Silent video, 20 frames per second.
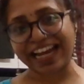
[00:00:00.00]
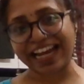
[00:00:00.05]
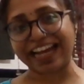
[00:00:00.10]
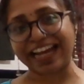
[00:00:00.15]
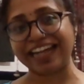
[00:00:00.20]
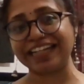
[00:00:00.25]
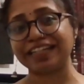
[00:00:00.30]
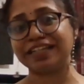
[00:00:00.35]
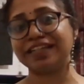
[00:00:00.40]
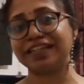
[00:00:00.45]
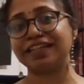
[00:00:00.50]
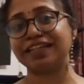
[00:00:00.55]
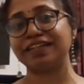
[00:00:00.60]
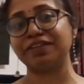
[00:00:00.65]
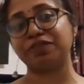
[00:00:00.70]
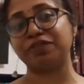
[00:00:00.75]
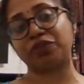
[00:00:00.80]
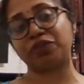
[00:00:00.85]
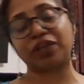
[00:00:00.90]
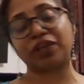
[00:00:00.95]
And
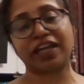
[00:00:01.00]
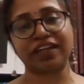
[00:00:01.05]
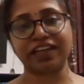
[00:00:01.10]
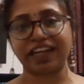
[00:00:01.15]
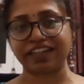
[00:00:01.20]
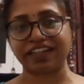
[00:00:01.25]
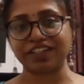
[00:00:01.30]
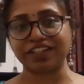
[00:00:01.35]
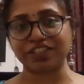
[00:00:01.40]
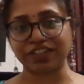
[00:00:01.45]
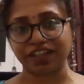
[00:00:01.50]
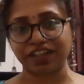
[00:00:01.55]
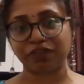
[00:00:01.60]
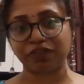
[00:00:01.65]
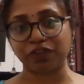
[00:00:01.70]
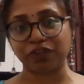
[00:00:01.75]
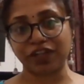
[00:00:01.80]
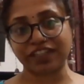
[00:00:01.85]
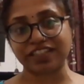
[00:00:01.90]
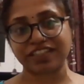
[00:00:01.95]
if you
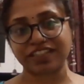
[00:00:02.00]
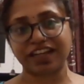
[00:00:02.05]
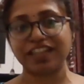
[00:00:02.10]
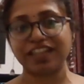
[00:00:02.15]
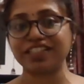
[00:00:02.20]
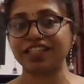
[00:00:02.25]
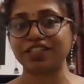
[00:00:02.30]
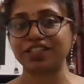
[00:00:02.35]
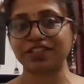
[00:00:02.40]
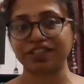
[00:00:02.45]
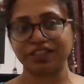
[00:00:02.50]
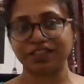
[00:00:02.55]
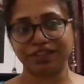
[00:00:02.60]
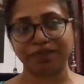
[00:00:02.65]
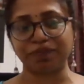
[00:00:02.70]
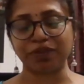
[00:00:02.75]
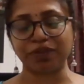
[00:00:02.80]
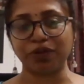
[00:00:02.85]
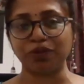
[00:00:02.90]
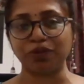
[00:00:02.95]
get a chance, just
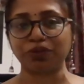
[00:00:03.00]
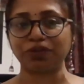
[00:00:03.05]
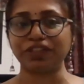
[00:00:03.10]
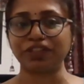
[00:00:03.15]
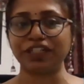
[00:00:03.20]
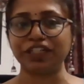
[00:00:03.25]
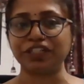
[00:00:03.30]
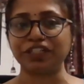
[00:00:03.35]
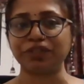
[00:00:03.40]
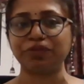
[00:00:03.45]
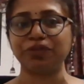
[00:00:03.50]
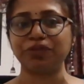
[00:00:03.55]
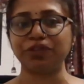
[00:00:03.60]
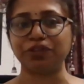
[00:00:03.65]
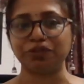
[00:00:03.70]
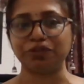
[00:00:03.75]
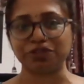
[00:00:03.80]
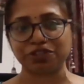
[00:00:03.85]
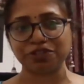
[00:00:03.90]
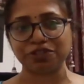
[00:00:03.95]
go through the interview on
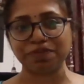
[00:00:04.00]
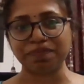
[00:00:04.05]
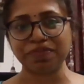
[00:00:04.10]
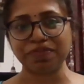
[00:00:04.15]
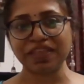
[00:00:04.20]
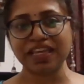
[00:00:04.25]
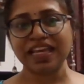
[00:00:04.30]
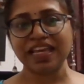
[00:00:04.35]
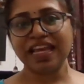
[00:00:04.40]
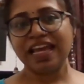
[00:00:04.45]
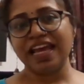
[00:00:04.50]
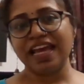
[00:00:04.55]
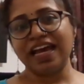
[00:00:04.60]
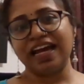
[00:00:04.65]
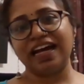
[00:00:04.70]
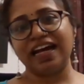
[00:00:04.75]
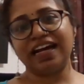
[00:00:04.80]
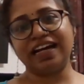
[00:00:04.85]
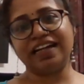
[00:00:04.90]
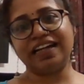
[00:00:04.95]
YouTube,
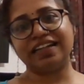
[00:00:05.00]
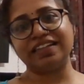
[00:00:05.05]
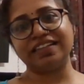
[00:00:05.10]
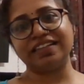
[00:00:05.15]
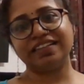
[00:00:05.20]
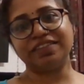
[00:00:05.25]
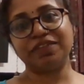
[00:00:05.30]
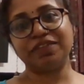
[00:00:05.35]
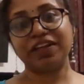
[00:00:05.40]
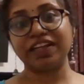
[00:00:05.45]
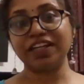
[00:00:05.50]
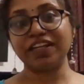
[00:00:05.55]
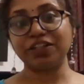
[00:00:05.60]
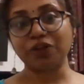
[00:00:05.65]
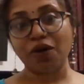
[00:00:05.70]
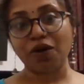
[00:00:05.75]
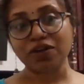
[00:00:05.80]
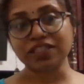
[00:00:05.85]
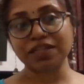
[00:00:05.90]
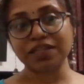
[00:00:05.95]
and where he
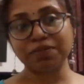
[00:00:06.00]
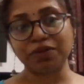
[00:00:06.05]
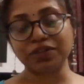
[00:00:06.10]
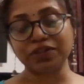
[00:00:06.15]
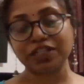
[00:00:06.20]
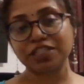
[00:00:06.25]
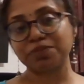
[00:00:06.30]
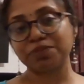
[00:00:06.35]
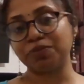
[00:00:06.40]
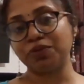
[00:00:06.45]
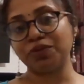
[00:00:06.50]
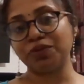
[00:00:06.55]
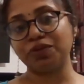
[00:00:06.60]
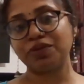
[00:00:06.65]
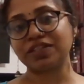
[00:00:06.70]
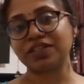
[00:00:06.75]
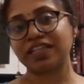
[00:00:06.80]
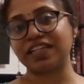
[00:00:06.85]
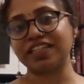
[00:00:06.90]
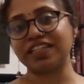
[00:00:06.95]
talks about his
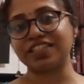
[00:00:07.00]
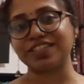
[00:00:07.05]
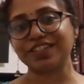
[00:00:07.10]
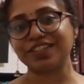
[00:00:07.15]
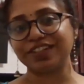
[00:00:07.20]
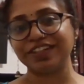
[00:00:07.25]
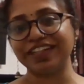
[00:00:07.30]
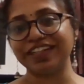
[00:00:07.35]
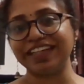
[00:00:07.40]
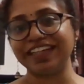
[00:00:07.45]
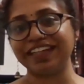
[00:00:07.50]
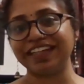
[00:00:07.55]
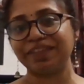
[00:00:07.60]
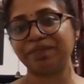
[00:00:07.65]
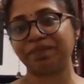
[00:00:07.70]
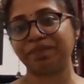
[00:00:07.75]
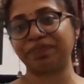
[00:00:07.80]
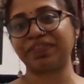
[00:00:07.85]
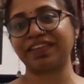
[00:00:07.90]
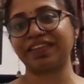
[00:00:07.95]
books and his
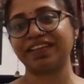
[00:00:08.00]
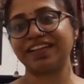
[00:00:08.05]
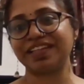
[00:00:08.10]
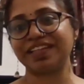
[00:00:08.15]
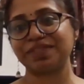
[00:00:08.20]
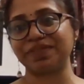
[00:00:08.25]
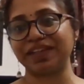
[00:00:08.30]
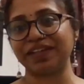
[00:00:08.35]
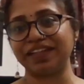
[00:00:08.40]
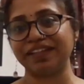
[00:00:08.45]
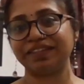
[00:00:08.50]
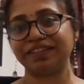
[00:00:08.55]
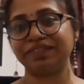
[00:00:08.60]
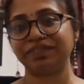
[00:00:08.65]
journey as well.